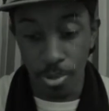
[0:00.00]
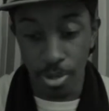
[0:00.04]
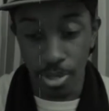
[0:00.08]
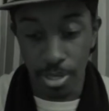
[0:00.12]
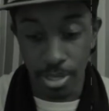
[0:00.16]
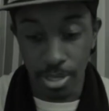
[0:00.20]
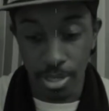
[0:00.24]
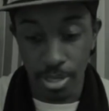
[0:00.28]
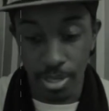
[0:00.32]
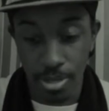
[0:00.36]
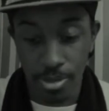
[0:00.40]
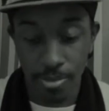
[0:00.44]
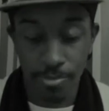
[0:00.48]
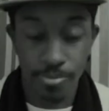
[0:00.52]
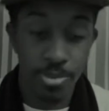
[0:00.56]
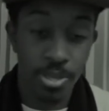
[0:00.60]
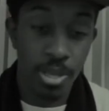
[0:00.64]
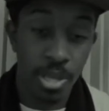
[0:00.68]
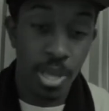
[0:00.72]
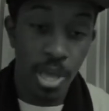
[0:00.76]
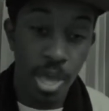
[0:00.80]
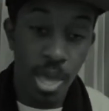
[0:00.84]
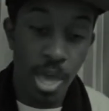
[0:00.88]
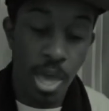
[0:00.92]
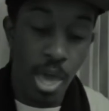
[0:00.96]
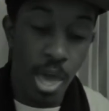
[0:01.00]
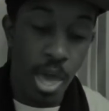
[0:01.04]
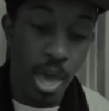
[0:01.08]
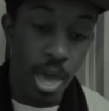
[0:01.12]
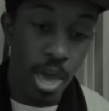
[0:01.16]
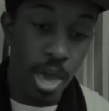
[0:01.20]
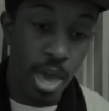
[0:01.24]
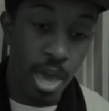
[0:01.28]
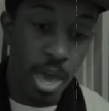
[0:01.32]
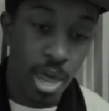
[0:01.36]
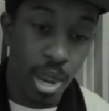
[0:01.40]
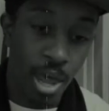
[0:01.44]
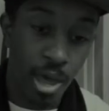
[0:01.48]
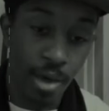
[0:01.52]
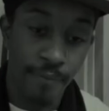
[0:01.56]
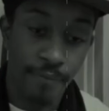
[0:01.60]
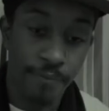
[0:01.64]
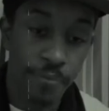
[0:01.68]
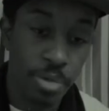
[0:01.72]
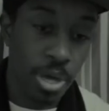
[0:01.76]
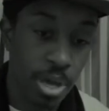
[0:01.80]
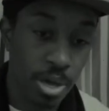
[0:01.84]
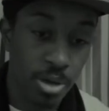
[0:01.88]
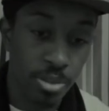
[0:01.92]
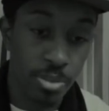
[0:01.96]
Believes. And I
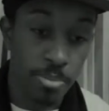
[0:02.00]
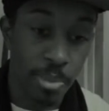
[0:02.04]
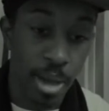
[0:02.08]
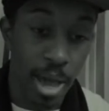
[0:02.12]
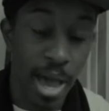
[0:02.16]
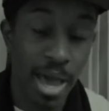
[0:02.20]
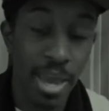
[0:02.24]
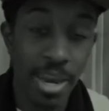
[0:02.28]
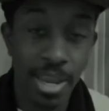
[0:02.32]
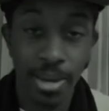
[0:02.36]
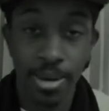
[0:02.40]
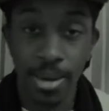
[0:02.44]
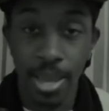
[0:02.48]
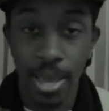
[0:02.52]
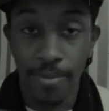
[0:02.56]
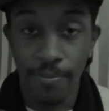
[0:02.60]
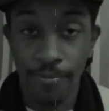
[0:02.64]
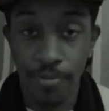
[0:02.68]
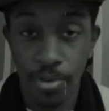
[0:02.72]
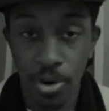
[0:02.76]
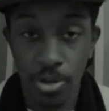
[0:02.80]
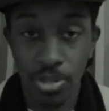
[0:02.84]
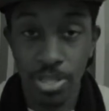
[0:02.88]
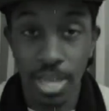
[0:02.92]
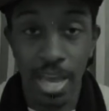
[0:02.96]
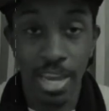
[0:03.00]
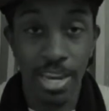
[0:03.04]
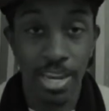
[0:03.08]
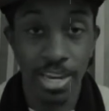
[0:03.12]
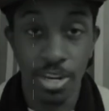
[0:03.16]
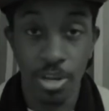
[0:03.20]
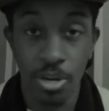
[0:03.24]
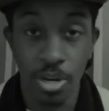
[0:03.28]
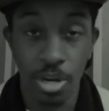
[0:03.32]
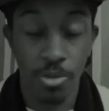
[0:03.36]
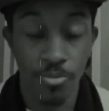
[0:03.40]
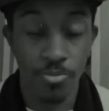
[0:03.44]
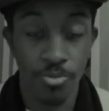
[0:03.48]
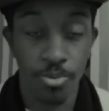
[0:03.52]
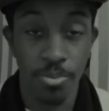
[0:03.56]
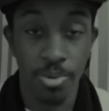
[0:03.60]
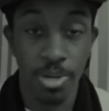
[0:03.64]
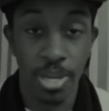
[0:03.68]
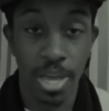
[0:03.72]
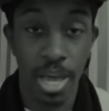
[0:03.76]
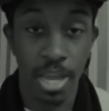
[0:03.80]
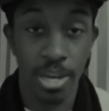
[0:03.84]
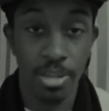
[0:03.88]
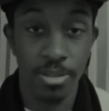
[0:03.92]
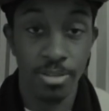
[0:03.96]
found them. At first I didn't know them from
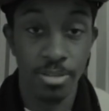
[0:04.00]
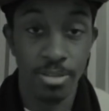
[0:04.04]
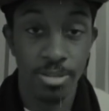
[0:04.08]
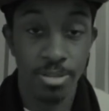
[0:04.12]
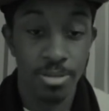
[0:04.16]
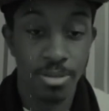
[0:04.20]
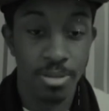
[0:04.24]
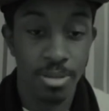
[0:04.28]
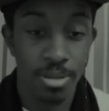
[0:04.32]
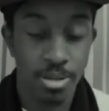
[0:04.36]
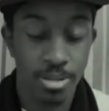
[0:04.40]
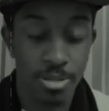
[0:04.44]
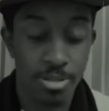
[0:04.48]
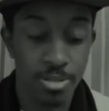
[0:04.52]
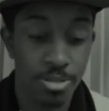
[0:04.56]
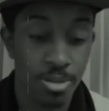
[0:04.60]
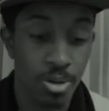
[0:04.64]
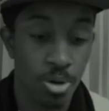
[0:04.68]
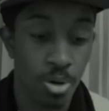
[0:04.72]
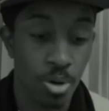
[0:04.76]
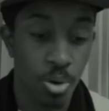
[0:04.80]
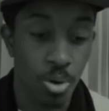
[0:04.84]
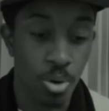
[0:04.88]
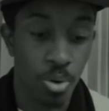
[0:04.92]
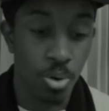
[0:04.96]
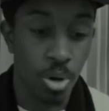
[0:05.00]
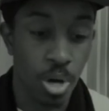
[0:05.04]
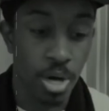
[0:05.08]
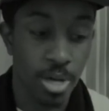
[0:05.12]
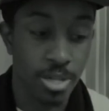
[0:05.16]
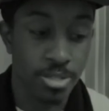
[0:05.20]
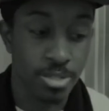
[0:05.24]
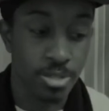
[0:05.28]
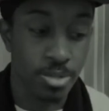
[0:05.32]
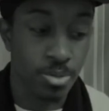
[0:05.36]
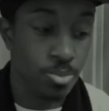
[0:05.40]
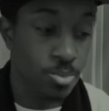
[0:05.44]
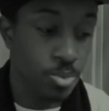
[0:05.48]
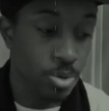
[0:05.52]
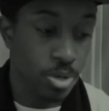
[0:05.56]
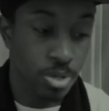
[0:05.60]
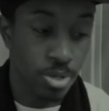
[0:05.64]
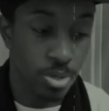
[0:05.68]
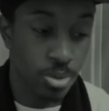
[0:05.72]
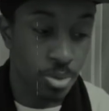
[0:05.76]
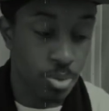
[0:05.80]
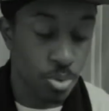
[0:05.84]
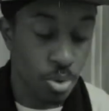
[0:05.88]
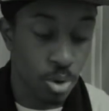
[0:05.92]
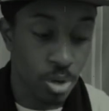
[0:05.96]
Dallas. So I said,
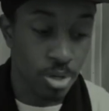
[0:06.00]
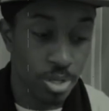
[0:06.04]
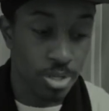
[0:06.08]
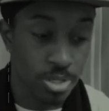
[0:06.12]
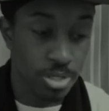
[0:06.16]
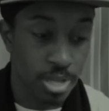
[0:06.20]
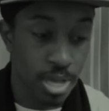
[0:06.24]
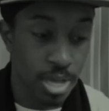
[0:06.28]
who are these